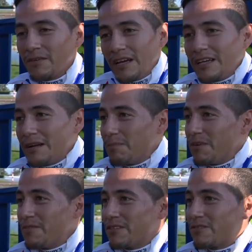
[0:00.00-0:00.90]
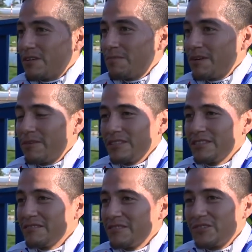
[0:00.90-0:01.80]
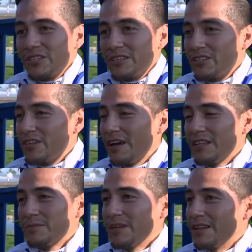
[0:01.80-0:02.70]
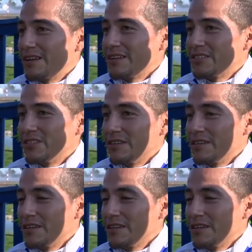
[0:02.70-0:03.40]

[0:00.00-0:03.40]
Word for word: I got a perfect trip. I was. She she helped me a lot. She,